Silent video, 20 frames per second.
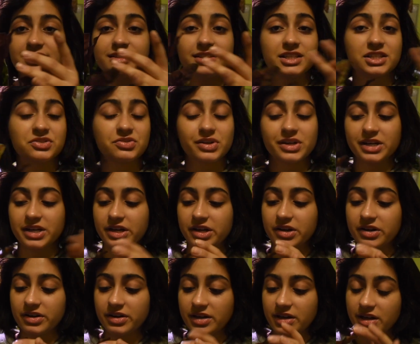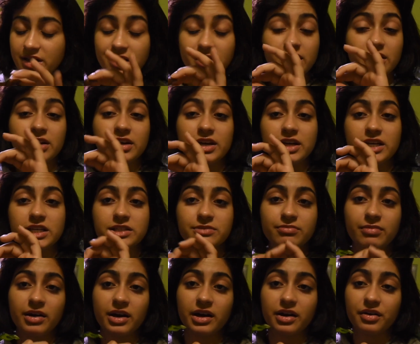this right here is
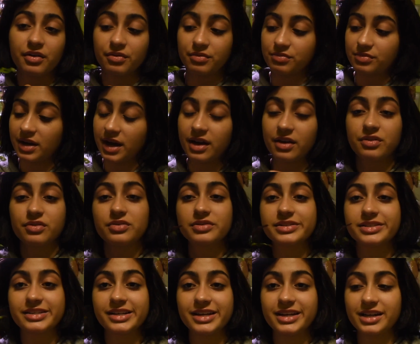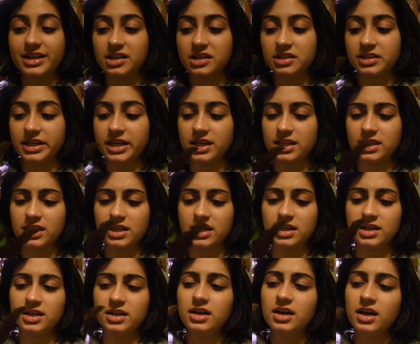my rattlesnake
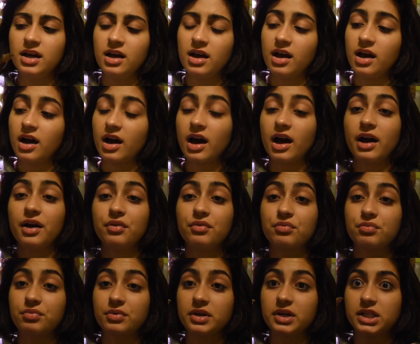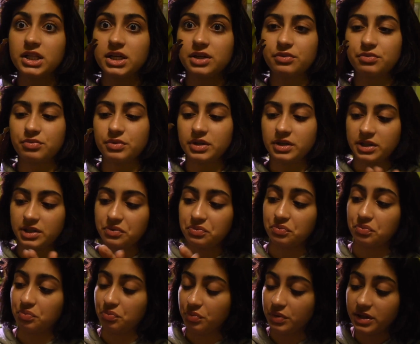caletha. I
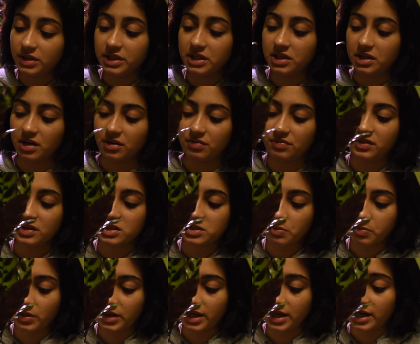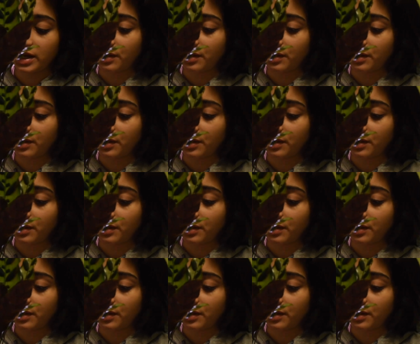really love this plant. I